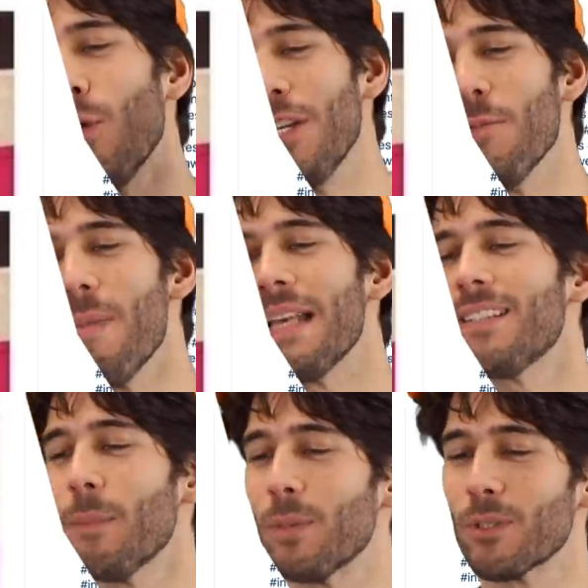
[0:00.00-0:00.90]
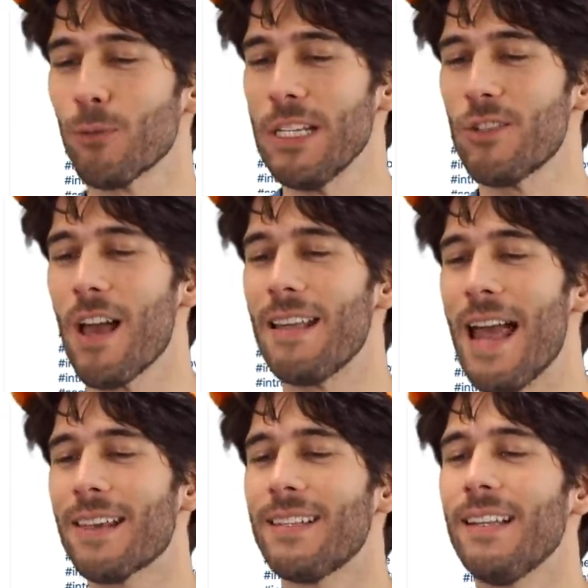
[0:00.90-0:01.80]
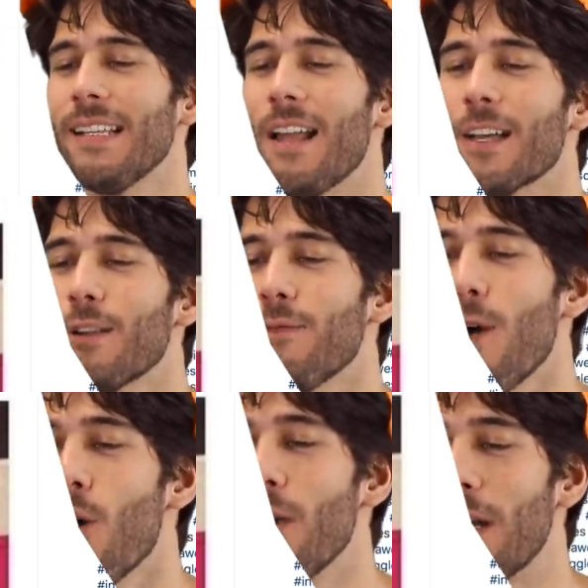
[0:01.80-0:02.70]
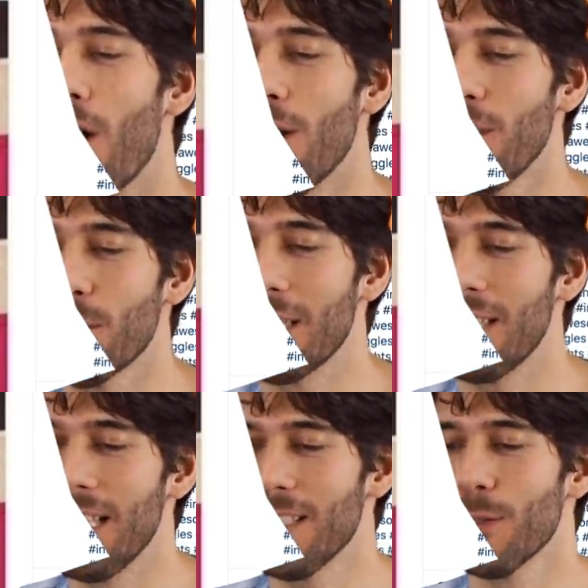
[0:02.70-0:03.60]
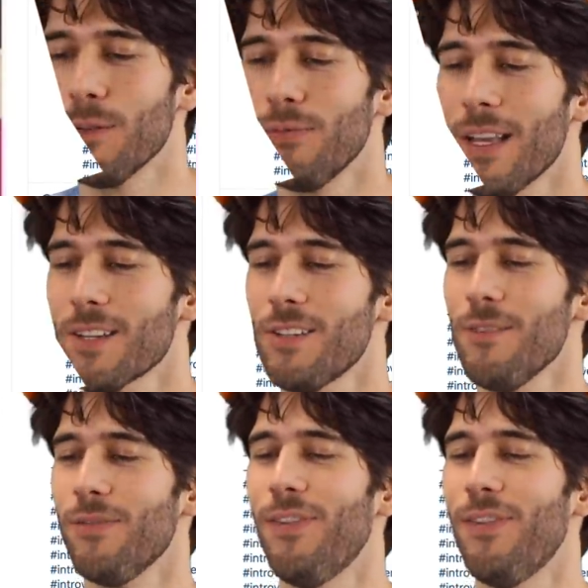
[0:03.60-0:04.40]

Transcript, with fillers: When you mess up a screenshot and accidentally lock your phone and all you can see is the reflection of